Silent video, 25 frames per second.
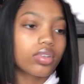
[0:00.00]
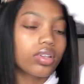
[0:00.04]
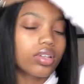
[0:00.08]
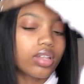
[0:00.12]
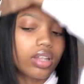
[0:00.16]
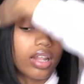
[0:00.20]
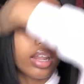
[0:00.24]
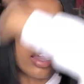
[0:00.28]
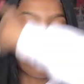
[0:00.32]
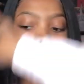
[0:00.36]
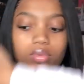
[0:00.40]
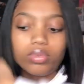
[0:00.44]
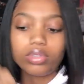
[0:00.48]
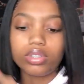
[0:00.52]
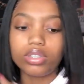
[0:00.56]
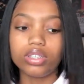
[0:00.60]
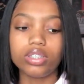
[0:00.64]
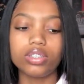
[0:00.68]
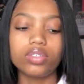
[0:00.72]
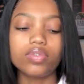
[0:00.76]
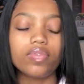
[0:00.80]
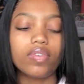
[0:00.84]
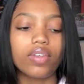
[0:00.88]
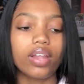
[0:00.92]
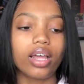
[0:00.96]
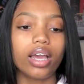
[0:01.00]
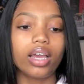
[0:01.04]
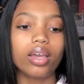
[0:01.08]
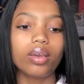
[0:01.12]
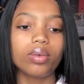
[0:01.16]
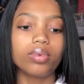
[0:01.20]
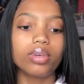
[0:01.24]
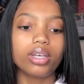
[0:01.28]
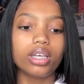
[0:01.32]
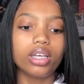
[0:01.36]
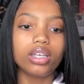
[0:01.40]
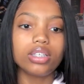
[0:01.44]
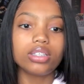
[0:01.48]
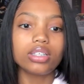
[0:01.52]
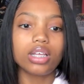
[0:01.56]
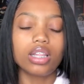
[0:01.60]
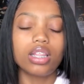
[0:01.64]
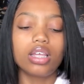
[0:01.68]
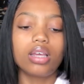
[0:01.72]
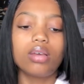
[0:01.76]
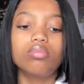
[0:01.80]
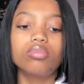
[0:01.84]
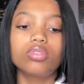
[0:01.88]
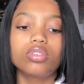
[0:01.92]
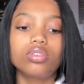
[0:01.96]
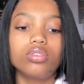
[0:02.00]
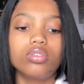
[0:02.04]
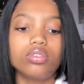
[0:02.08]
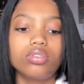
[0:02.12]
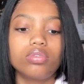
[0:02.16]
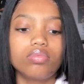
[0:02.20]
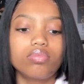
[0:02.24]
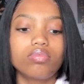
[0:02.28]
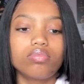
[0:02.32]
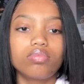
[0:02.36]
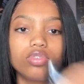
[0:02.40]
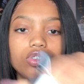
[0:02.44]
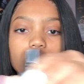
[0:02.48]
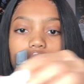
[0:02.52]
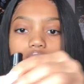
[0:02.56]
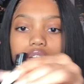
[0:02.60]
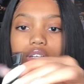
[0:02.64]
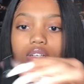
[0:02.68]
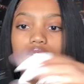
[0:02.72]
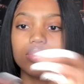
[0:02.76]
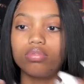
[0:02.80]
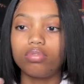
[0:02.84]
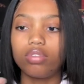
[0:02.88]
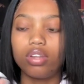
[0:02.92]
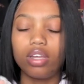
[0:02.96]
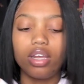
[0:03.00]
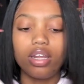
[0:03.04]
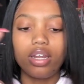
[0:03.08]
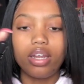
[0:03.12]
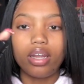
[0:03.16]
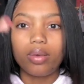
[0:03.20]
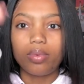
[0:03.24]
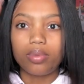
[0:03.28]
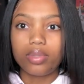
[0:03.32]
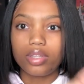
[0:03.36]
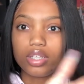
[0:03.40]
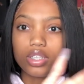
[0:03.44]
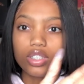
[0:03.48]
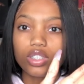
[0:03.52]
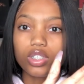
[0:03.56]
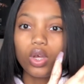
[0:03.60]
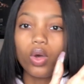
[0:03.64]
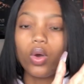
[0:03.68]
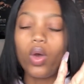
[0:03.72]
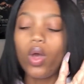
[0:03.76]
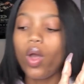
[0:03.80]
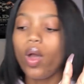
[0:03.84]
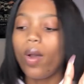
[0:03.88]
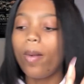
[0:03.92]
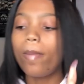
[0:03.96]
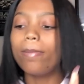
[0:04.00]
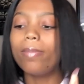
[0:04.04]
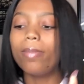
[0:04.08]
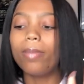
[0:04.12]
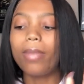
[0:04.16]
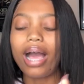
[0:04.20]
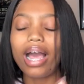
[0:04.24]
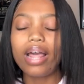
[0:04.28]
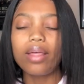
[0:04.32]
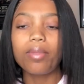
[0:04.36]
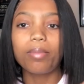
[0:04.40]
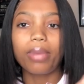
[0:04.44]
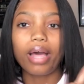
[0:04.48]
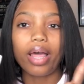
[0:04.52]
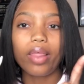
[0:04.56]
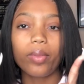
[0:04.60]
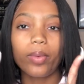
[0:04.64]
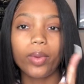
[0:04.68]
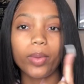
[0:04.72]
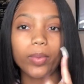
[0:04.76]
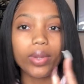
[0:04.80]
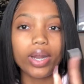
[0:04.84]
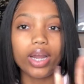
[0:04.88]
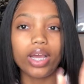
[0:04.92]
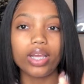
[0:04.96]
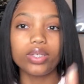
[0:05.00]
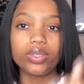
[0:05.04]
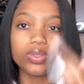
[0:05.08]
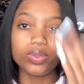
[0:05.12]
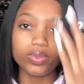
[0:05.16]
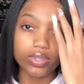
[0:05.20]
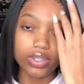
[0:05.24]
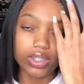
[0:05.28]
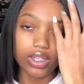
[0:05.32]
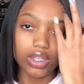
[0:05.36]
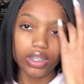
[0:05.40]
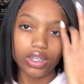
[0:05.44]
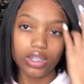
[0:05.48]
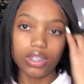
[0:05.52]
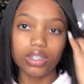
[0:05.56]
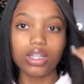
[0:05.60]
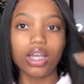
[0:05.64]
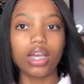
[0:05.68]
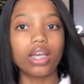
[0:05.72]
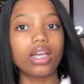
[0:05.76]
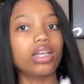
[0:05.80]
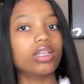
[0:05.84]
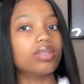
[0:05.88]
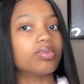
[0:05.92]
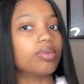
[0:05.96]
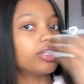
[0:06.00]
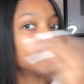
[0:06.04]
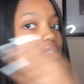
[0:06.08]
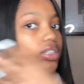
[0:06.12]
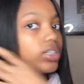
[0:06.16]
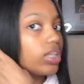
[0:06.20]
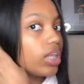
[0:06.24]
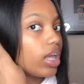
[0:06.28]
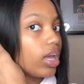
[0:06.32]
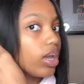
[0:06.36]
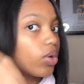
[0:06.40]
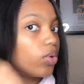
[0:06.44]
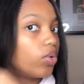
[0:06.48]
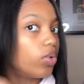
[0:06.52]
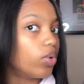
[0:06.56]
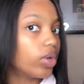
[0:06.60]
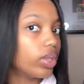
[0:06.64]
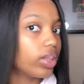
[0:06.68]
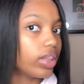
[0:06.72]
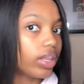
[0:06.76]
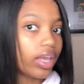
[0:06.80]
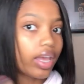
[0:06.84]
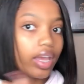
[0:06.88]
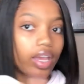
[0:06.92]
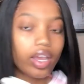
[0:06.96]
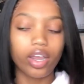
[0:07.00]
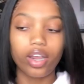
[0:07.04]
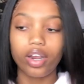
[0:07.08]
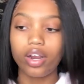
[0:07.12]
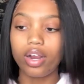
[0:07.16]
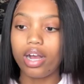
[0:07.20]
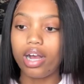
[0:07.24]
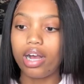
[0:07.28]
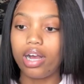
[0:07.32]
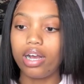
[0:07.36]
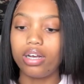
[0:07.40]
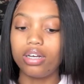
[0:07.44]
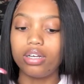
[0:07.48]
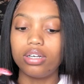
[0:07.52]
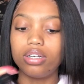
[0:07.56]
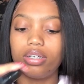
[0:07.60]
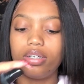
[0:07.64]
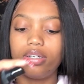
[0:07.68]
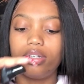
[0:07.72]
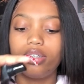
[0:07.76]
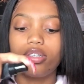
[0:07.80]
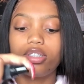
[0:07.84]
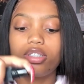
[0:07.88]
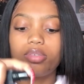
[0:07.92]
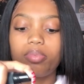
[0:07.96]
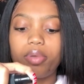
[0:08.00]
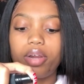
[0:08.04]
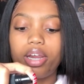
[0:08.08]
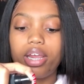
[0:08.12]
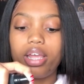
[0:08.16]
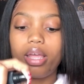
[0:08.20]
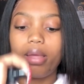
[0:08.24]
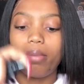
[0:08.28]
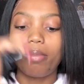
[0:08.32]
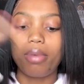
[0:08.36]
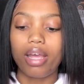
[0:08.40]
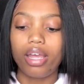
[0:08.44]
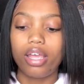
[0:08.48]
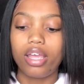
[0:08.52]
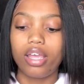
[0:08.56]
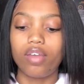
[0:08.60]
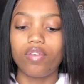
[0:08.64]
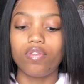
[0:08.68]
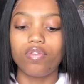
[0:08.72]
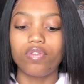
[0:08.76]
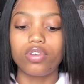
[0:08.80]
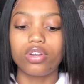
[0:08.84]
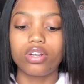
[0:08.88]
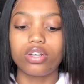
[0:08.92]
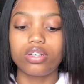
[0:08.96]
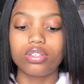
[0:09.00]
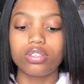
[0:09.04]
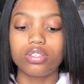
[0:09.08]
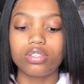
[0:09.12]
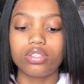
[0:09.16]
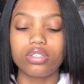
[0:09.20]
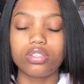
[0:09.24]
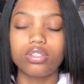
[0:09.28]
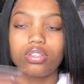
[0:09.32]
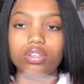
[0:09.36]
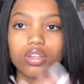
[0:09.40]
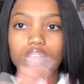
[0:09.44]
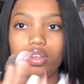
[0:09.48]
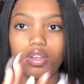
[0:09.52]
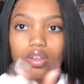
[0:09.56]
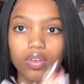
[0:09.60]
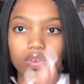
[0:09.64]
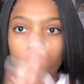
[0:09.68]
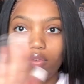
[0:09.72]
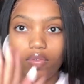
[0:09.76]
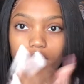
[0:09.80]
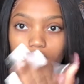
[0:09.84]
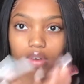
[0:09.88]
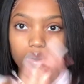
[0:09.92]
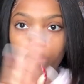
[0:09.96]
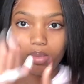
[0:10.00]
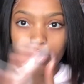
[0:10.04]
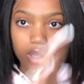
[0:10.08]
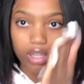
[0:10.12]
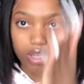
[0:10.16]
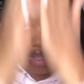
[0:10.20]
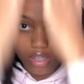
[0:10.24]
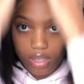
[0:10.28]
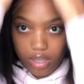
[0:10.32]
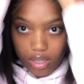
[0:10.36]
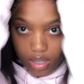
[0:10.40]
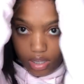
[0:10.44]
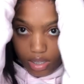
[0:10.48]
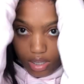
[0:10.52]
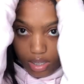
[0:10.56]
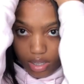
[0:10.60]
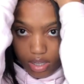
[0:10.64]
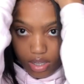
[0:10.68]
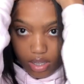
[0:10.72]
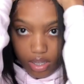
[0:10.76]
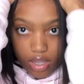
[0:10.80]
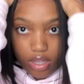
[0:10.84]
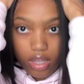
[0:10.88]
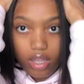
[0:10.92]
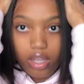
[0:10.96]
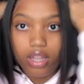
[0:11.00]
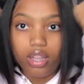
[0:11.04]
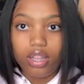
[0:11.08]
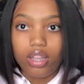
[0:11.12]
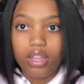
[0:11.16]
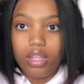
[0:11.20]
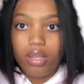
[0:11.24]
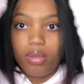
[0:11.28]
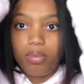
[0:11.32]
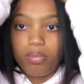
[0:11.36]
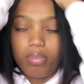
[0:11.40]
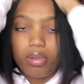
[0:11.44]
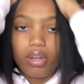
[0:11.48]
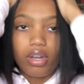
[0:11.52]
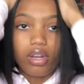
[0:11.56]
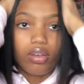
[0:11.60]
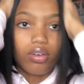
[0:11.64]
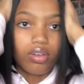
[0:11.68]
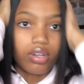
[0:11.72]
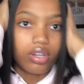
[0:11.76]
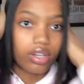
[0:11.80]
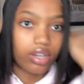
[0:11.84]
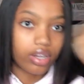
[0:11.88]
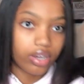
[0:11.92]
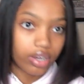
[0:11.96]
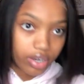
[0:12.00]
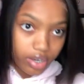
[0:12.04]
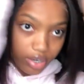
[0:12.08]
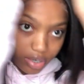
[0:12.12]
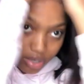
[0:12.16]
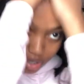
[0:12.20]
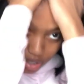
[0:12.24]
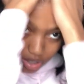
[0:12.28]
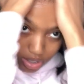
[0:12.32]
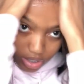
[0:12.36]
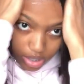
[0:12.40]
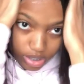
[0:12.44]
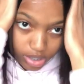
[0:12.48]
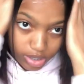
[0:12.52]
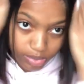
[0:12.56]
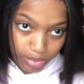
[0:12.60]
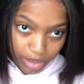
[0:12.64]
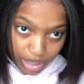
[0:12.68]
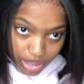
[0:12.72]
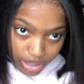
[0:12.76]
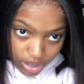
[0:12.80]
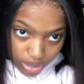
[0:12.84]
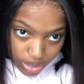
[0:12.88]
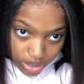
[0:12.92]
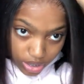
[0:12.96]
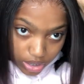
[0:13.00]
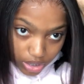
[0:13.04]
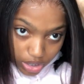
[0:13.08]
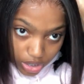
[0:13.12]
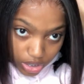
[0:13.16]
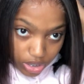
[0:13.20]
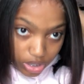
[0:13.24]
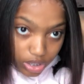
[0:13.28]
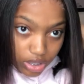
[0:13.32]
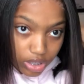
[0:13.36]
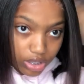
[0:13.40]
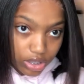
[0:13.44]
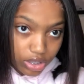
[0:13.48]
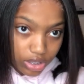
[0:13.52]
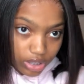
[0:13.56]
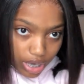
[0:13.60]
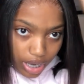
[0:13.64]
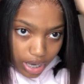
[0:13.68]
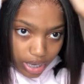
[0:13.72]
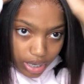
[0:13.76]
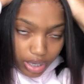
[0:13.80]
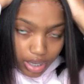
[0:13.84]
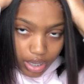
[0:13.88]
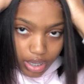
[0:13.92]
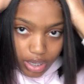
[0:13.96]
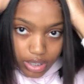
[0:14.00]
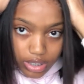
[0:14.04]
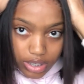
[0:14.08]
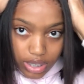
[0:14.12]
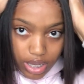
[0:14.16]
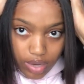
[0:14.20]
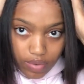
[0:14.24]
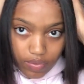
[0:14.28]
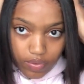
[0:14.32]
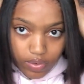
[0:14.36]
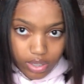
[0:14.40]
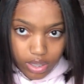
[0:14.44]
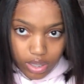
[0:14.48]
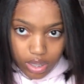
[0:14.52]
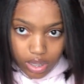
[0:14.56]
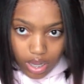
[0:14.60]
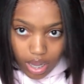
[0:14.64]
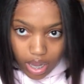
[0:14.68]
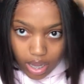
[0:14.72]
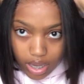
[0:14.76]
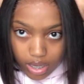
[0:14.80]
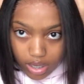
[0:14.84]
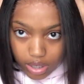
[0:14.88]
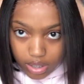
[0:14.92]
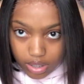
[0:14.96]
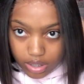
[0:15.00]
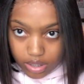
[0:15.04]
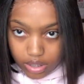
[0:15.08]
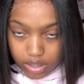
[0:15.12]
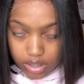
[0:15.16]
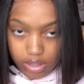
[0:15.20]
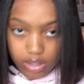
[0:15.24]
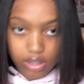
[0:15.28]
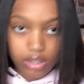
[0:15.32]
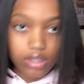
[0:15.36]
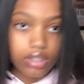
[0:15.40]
now with these flyaways, I think I'm just gonna try to lay it down with this. So by the way, when I use this, like especially like on the hair, I spray it in my hand first, rub it, and then put it on there. And this is basically just to shine it. It's not really like a,